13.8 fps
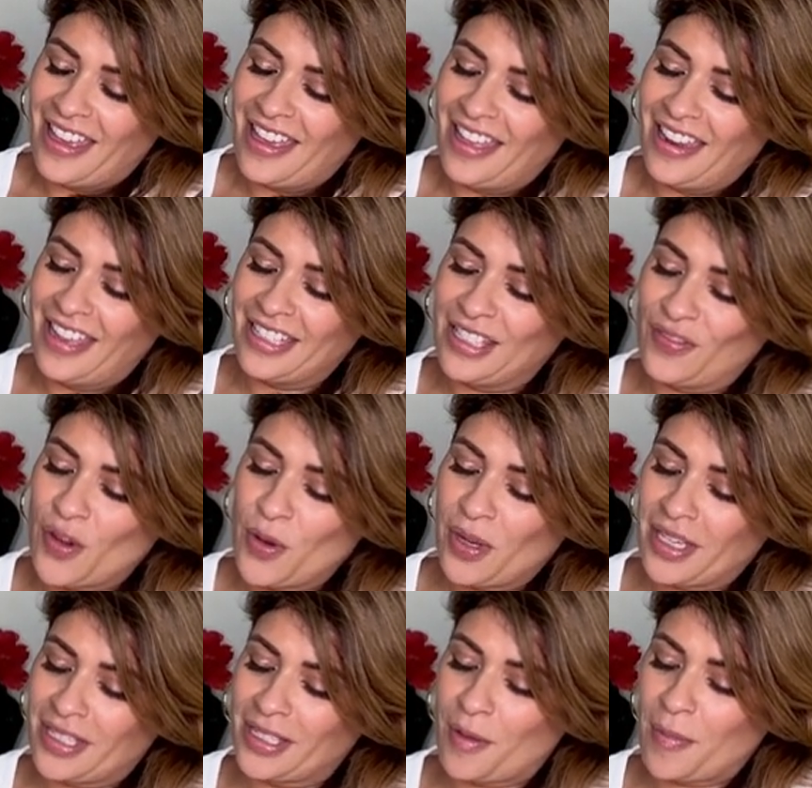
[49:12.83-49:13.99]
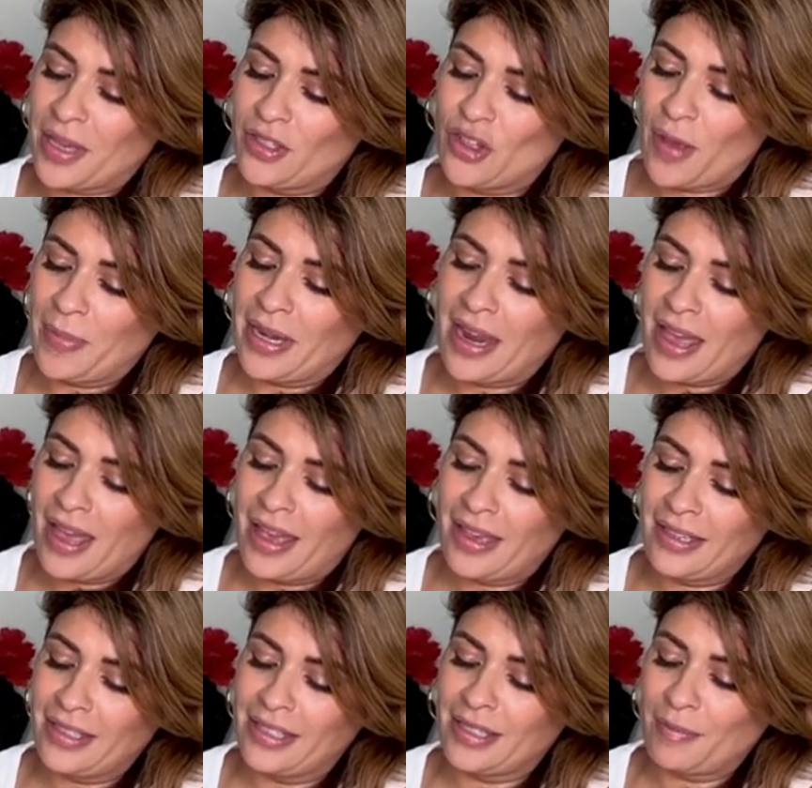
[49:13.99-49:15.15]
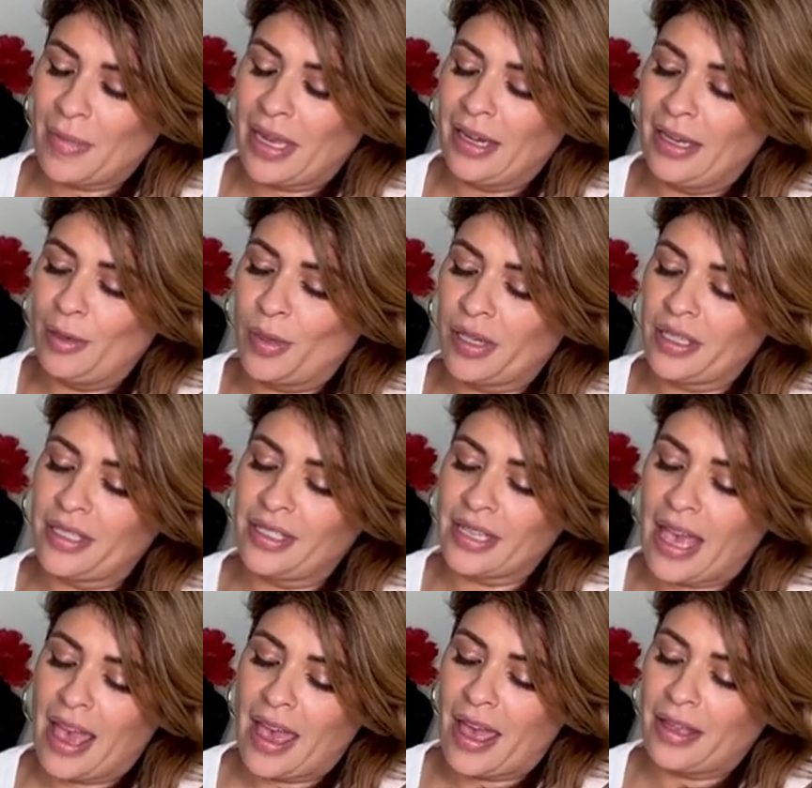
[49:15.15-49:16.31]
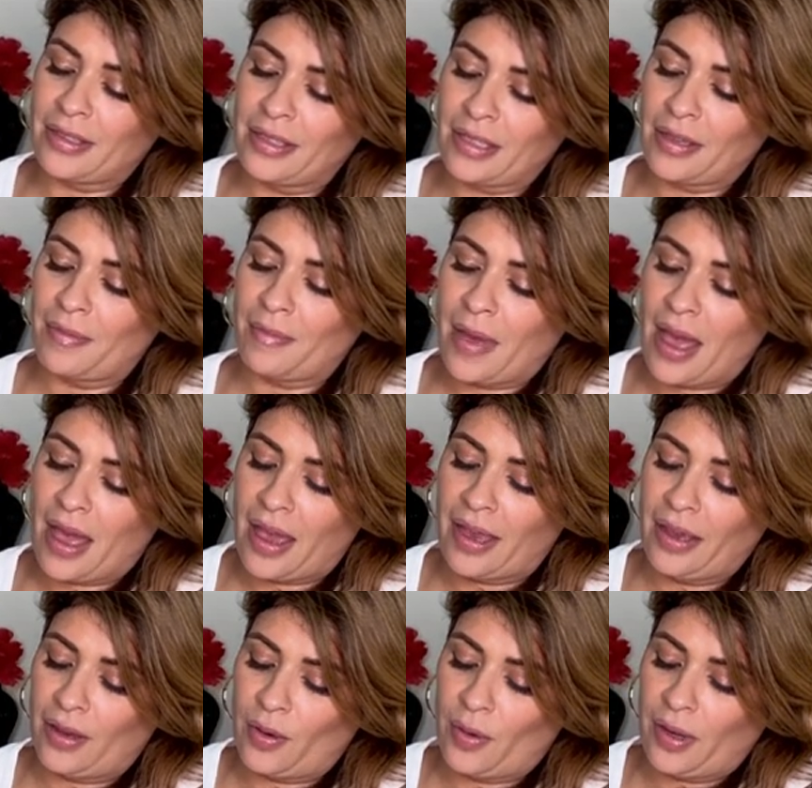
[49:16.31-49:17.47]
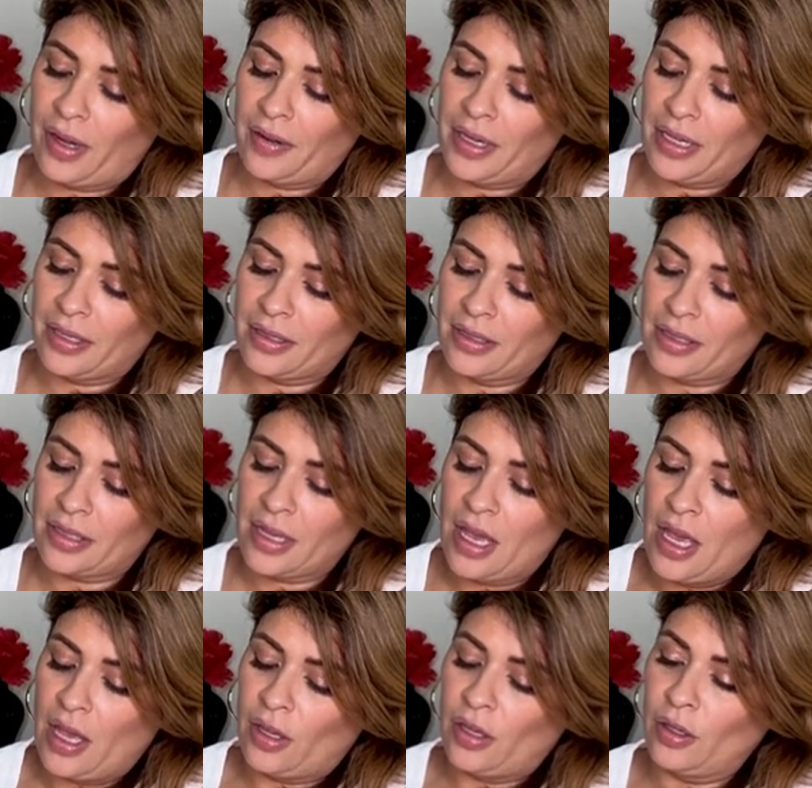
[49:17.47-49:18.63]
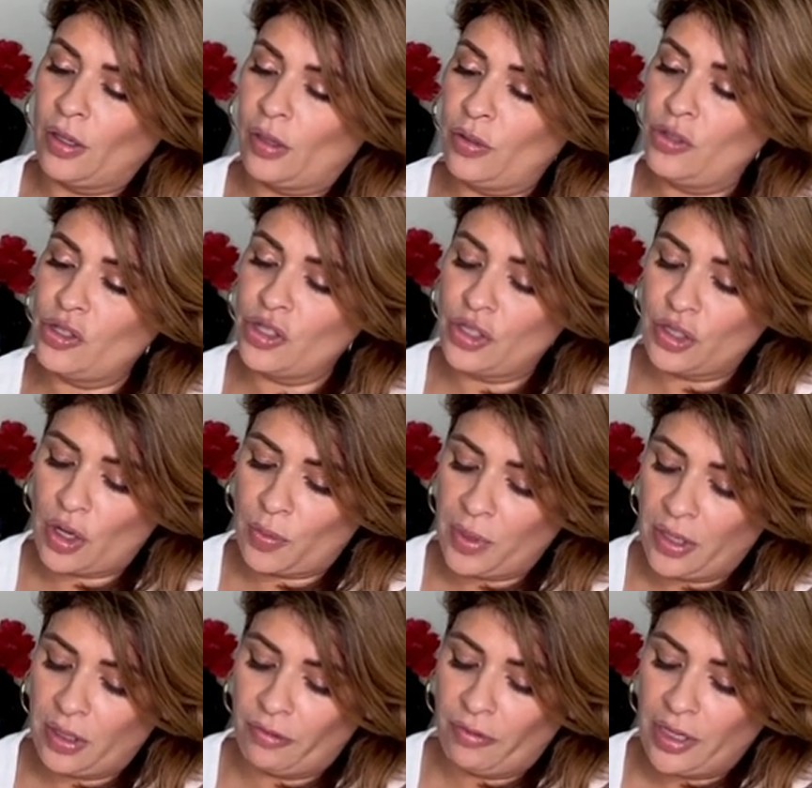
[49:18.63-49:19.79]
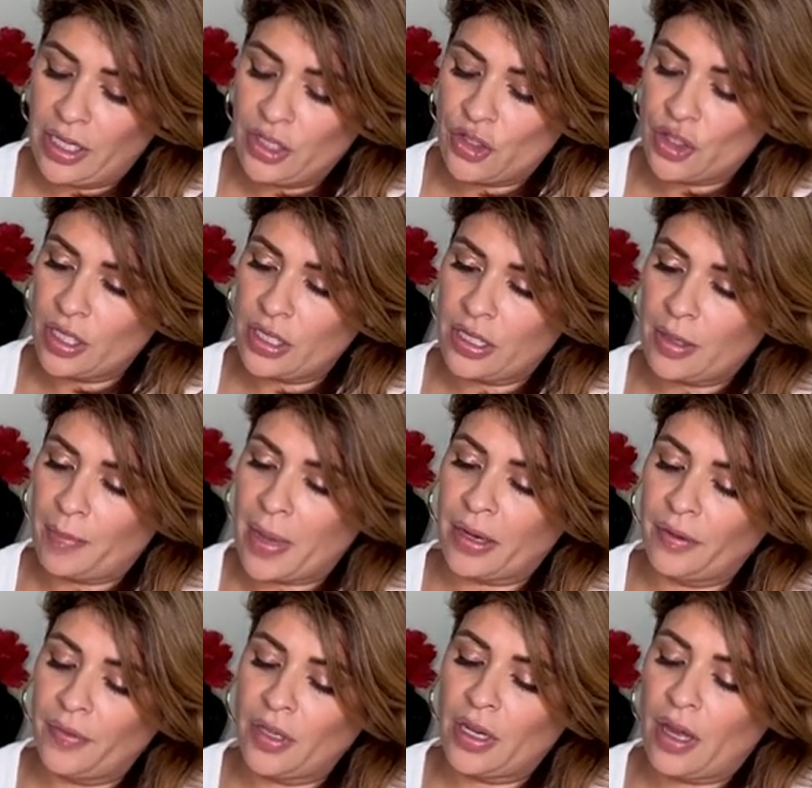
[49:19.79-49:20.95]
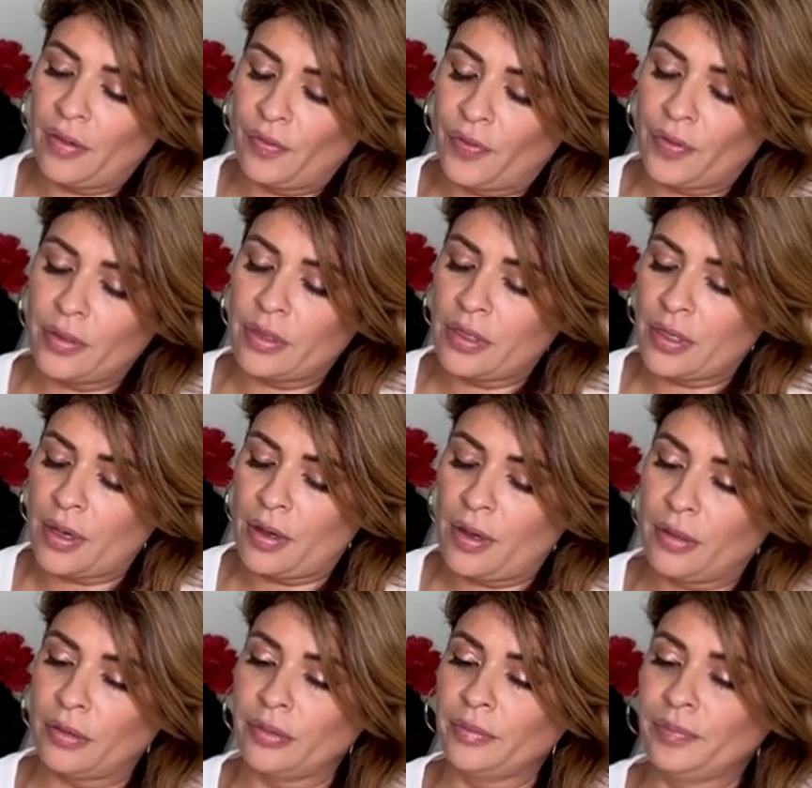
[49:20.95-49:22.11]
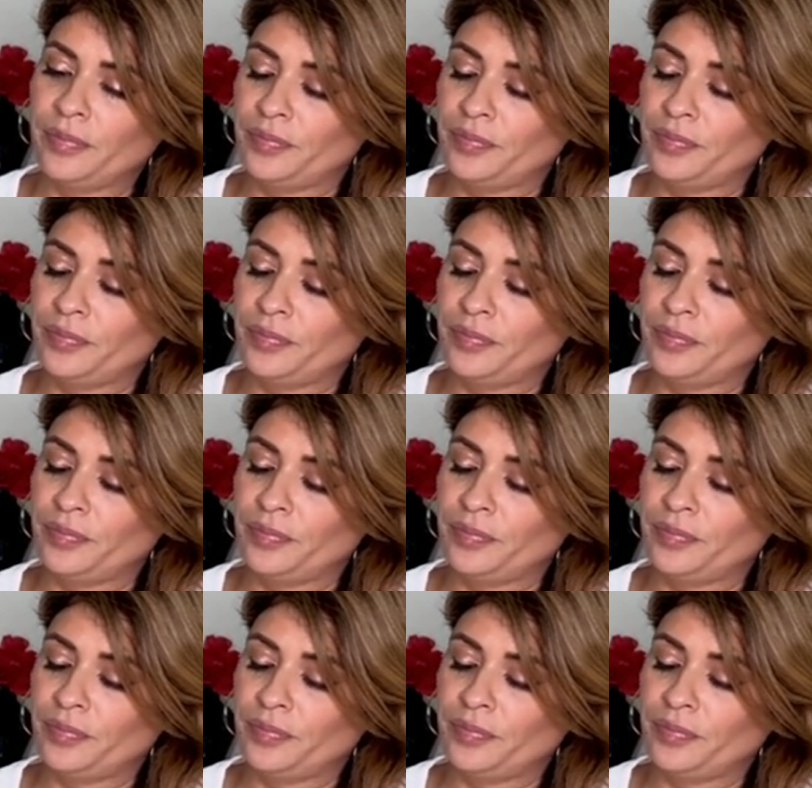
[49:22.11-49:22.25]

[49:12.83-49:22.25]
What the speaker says: Let's focus on my Geminis, my Libras, and my Aquarians. Conclusions are within reach. Step out of your comfort zone.